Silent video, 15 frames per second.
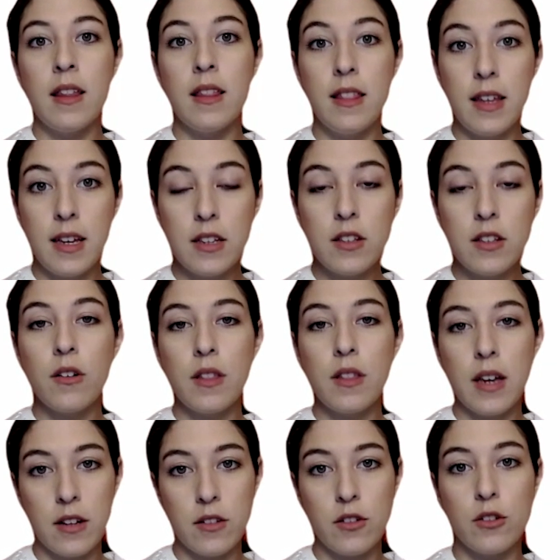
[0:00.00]
These are
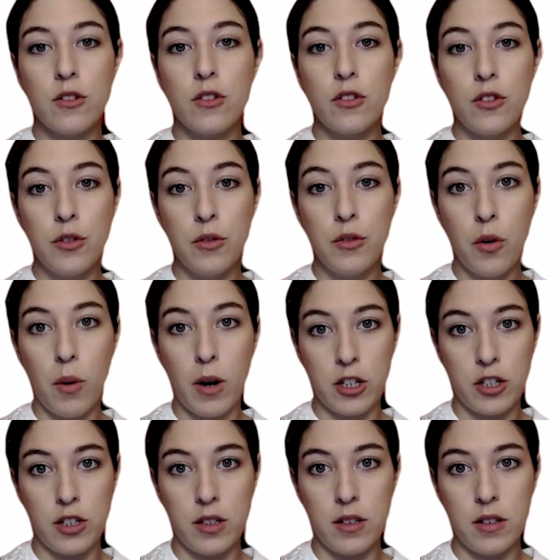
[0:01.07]
the answers to the
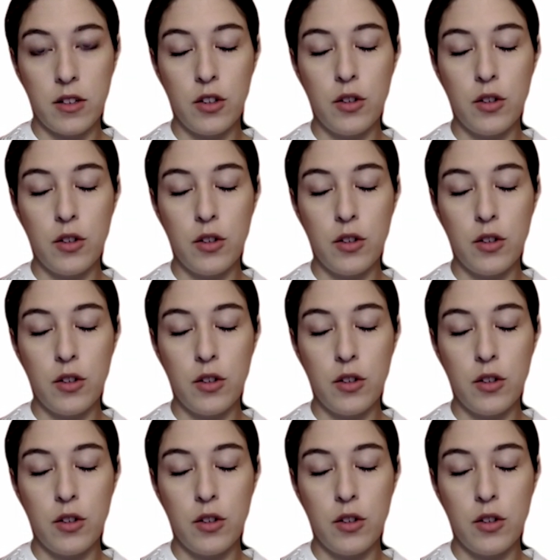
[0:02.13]
questions.